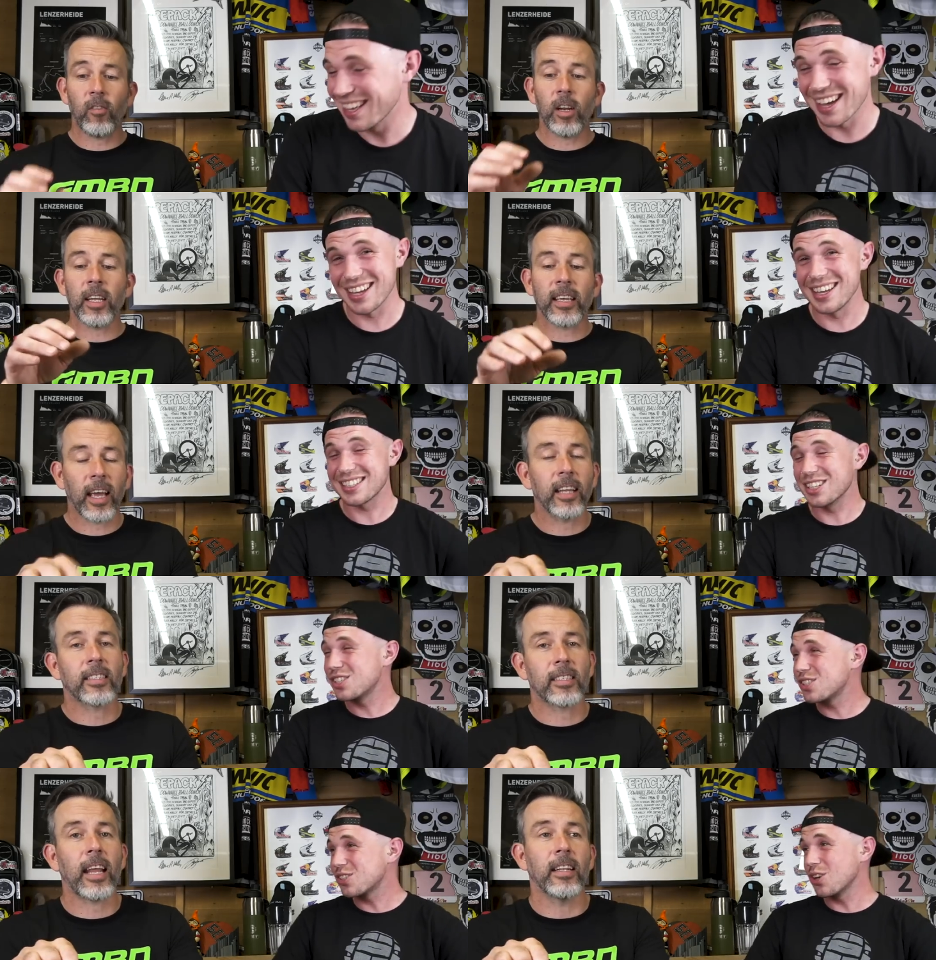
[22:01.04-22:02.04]
Speaker 1: yeah, really get
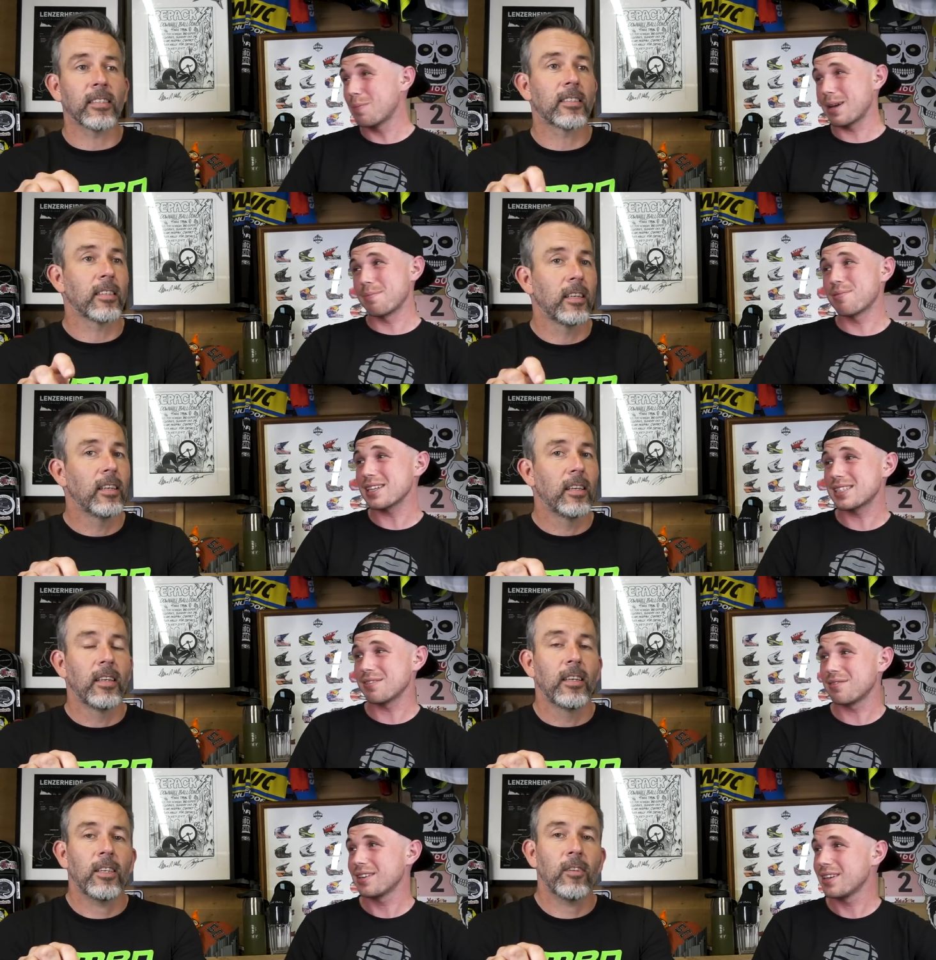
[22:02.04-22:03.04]
a sense. Super
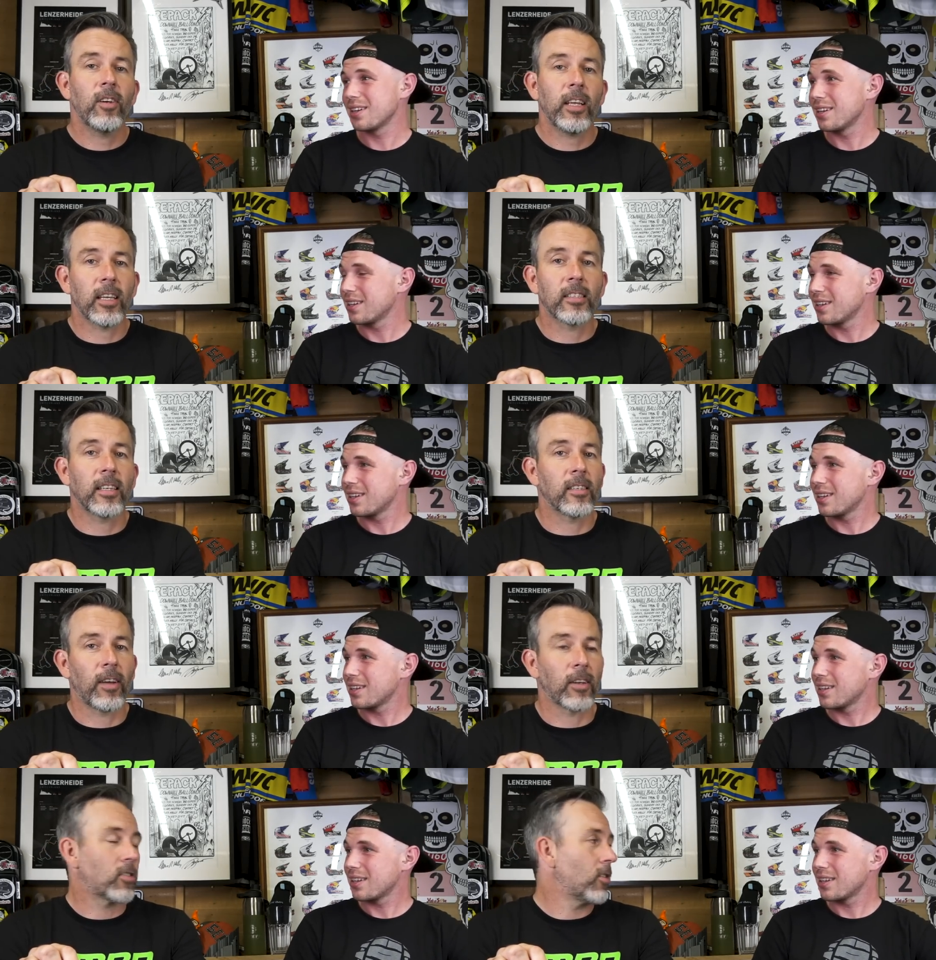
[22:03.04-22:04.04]
impressive. You really get a
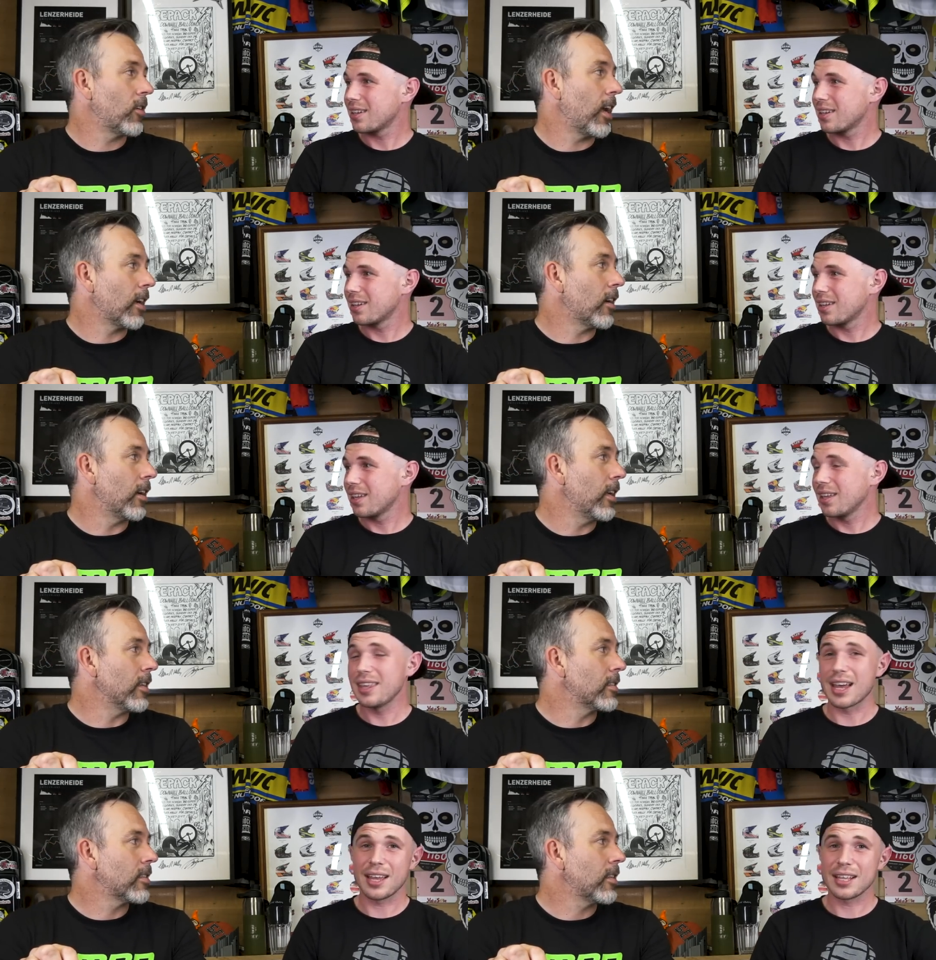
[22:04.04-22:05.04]
sense of how strong that guy
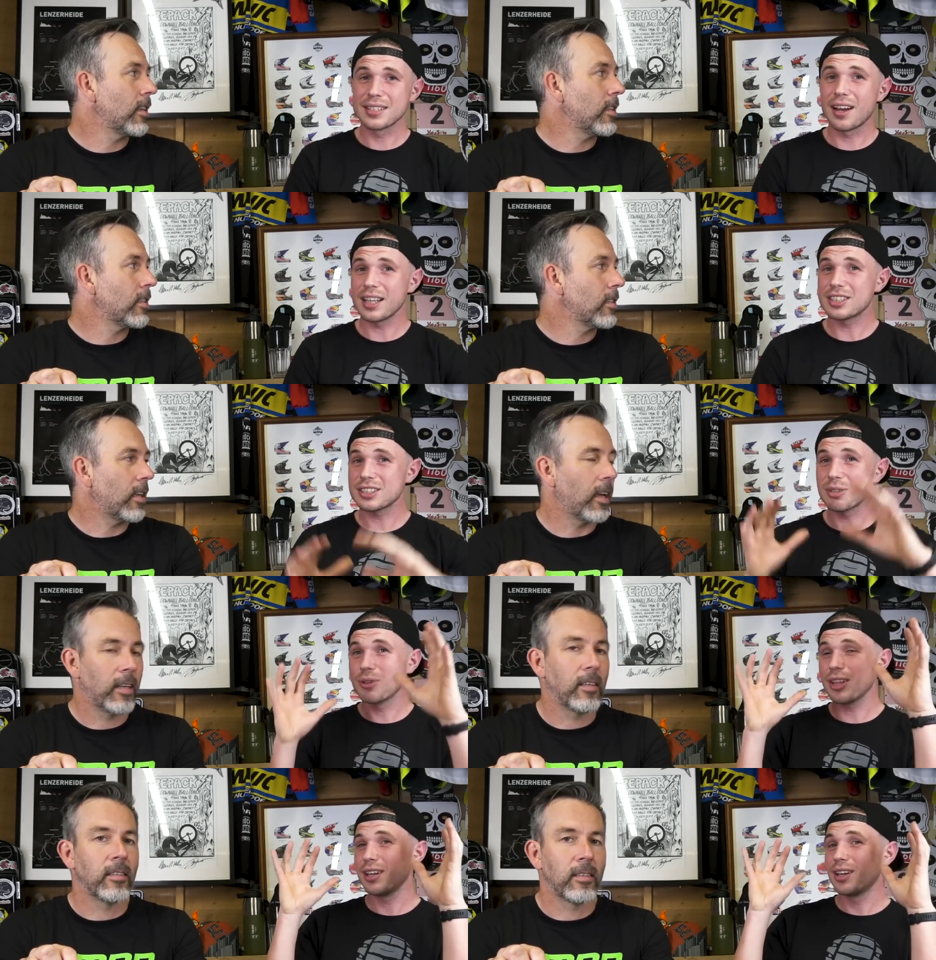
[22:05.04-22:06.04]
is. Yeah, it's gnarly. Just yeah.
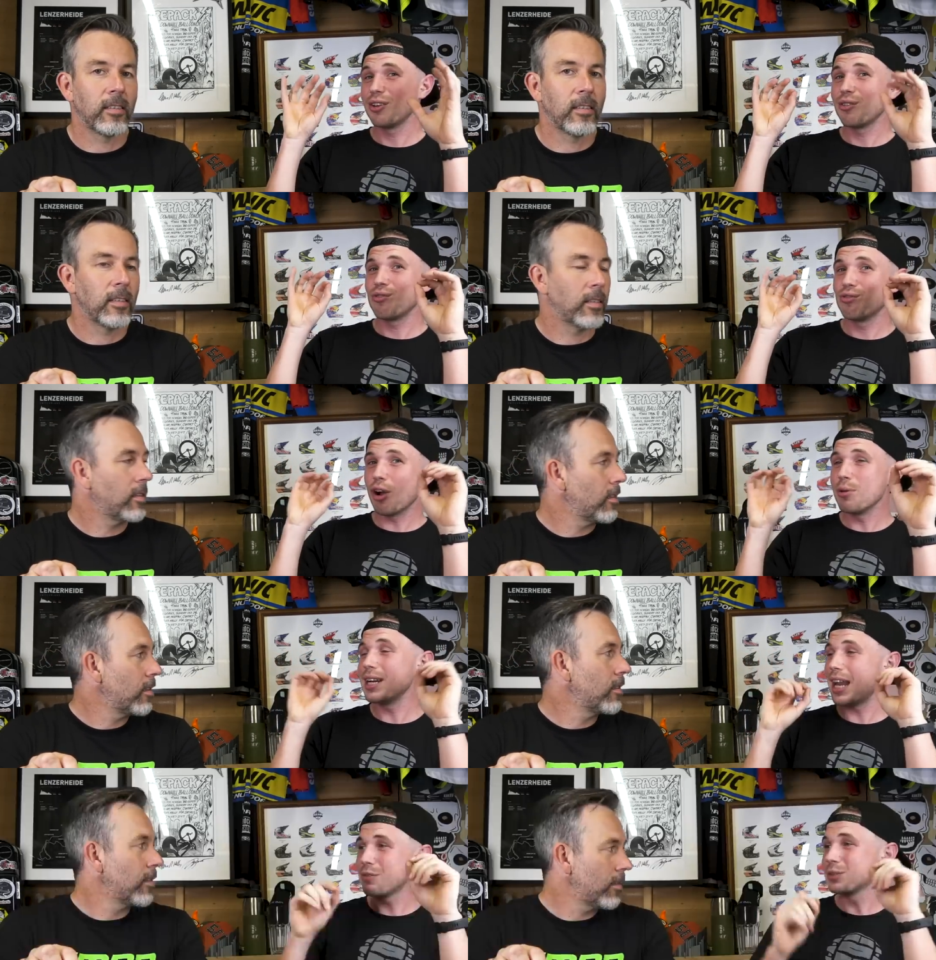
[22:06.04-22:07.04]
some of
Speaker 2: the
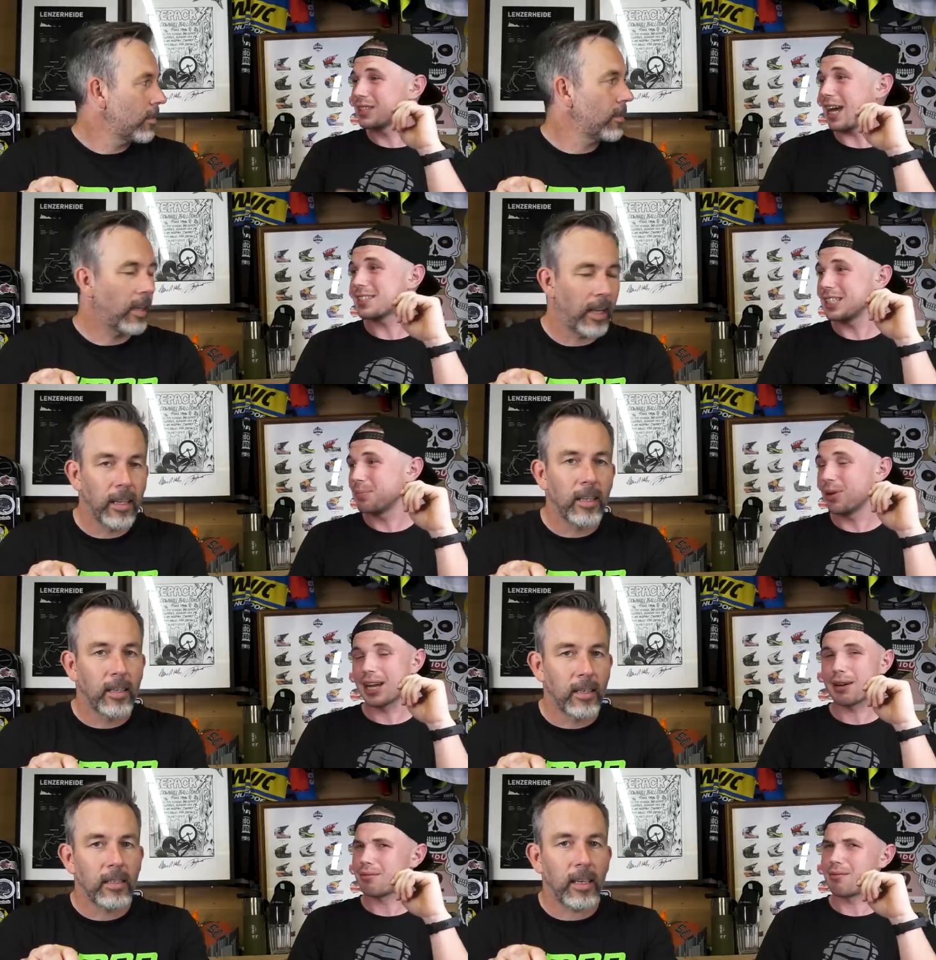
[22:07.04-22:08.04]
roadie level stats yeah. he's
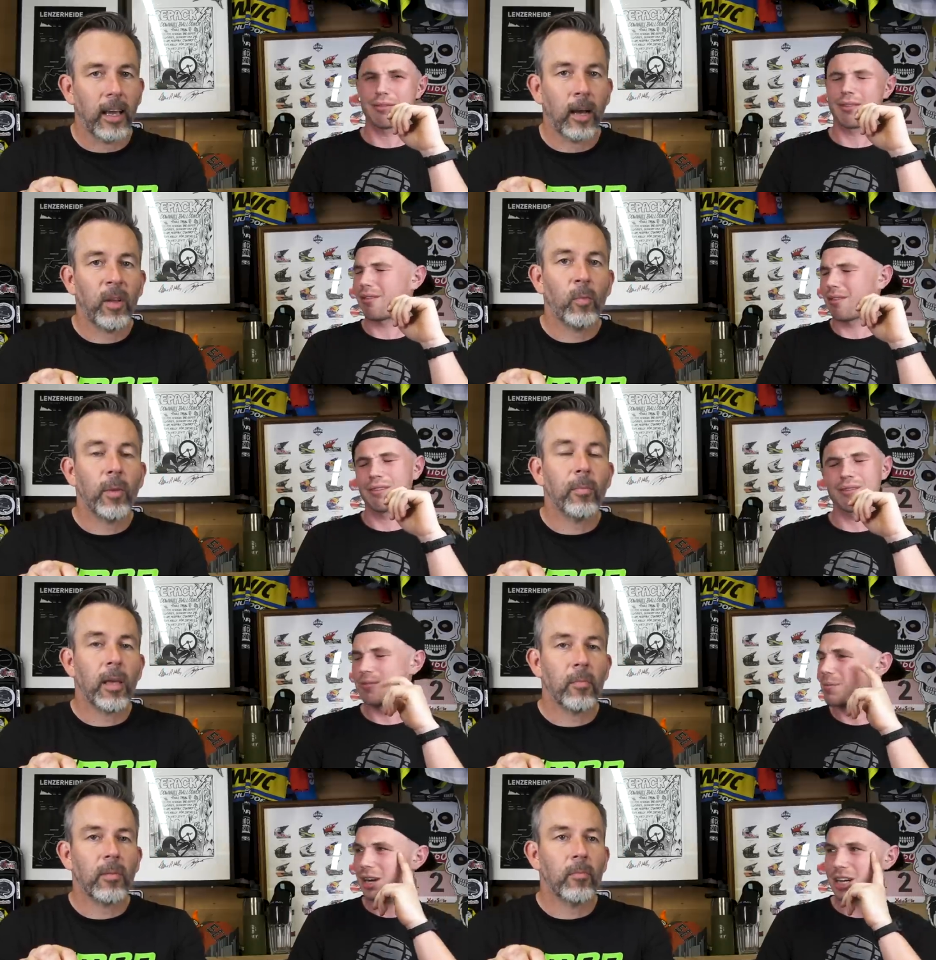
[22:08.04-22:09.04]
putting out.
Speaker 1: Yeah, I mean, we,
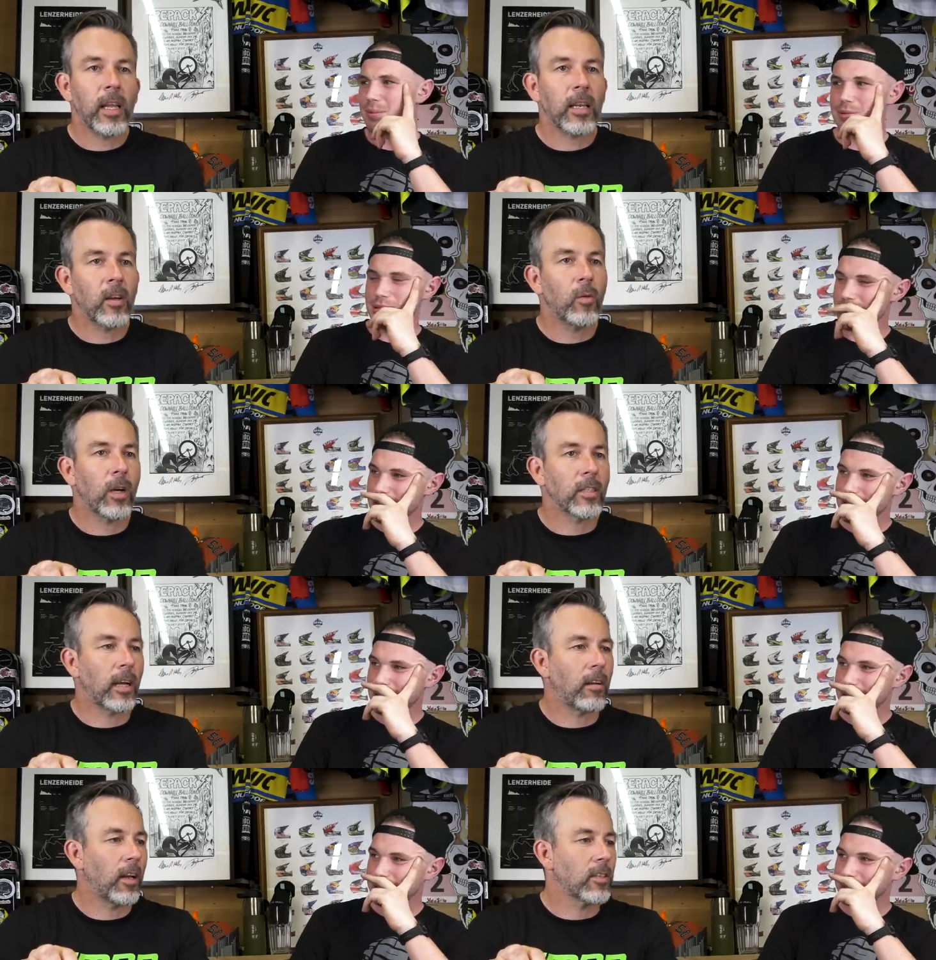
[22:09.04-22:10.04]
me and me and Neil
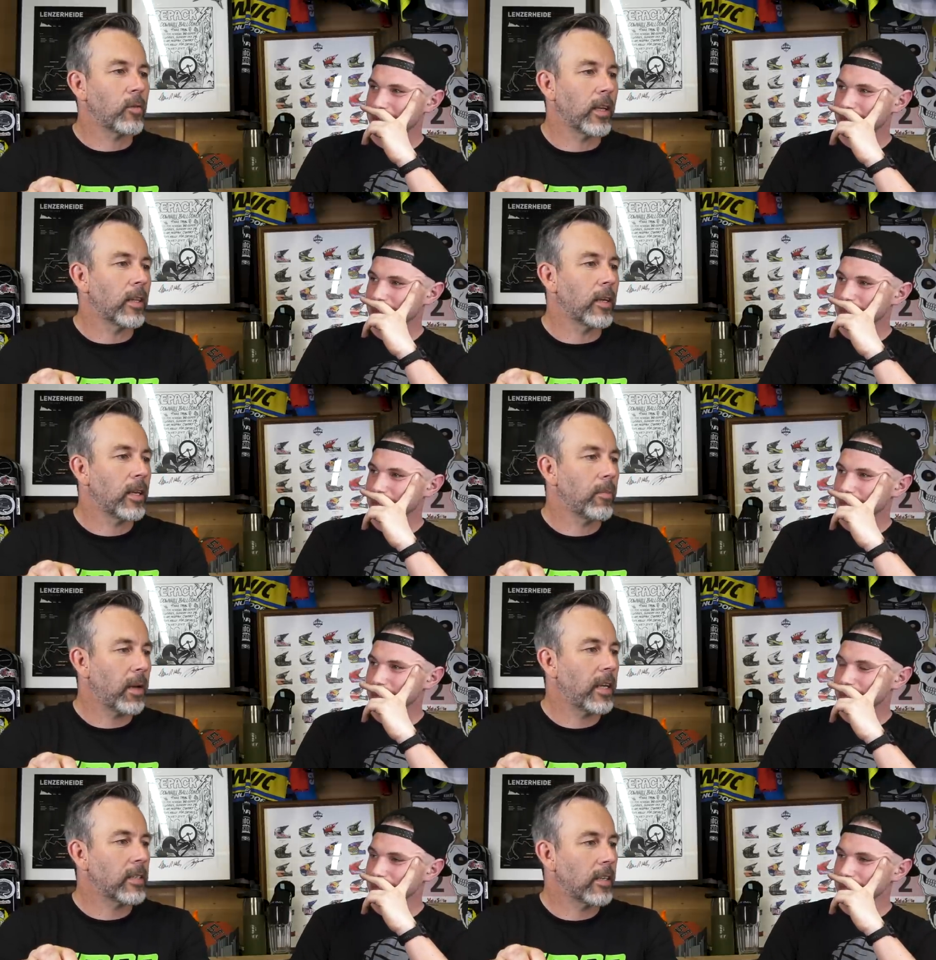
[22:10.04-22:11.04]
worked out last week that he
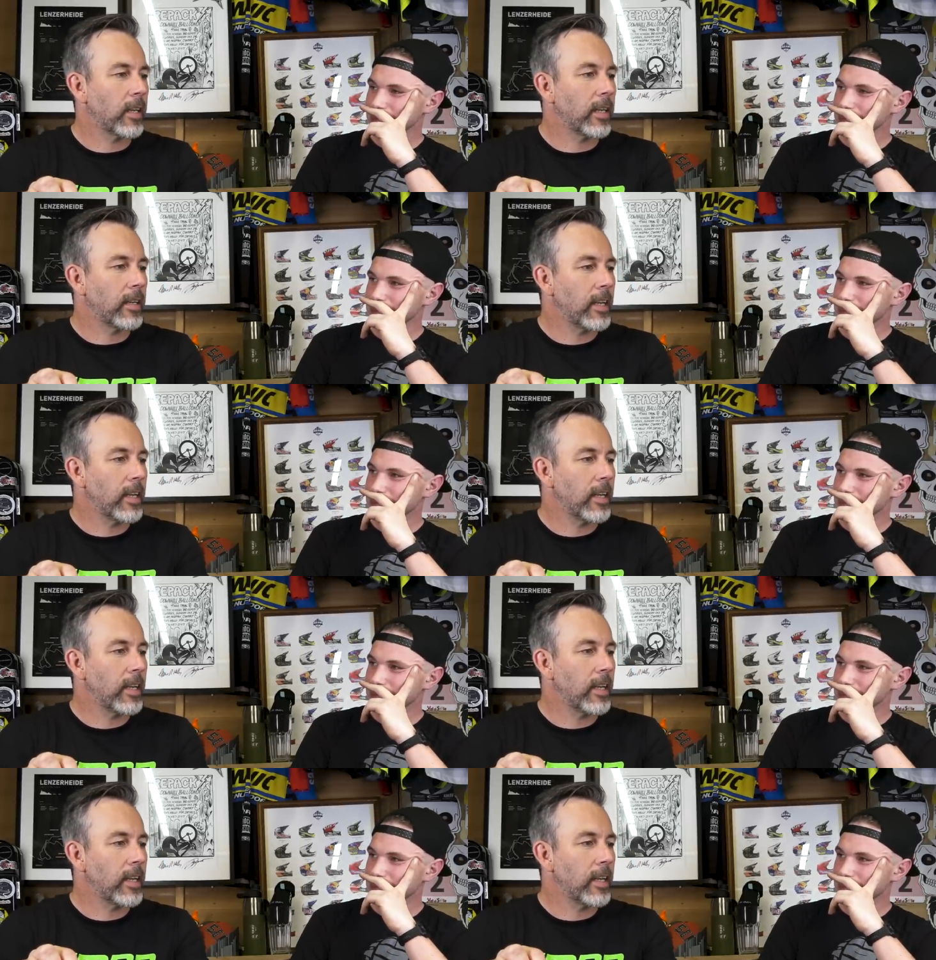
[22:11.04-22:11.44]
basically